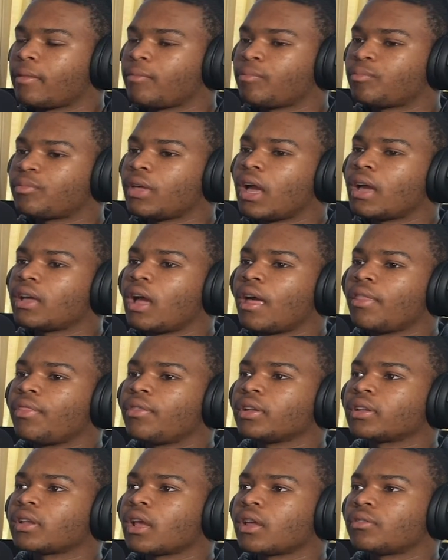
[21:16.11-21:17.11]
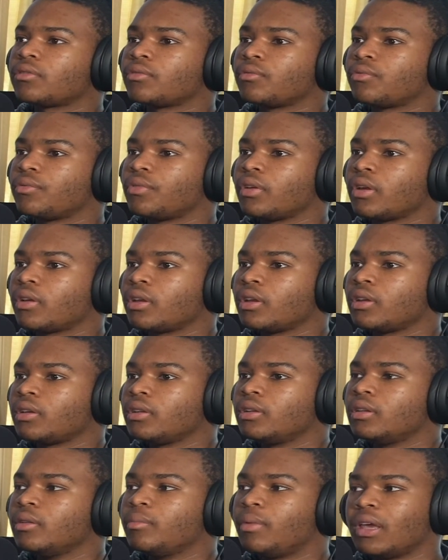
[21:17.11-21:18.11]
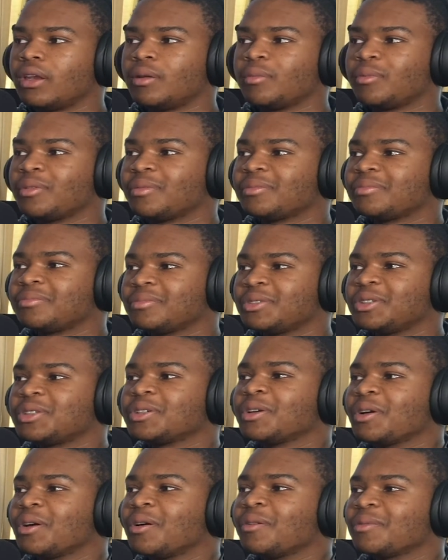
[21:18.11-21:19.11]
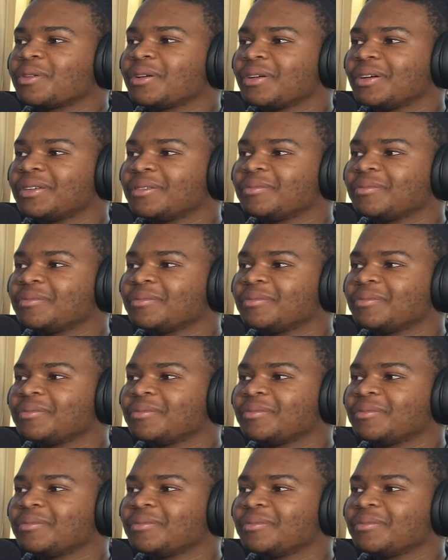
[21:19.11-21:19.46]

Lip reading: That I think that's very debatable, but you can go ahead.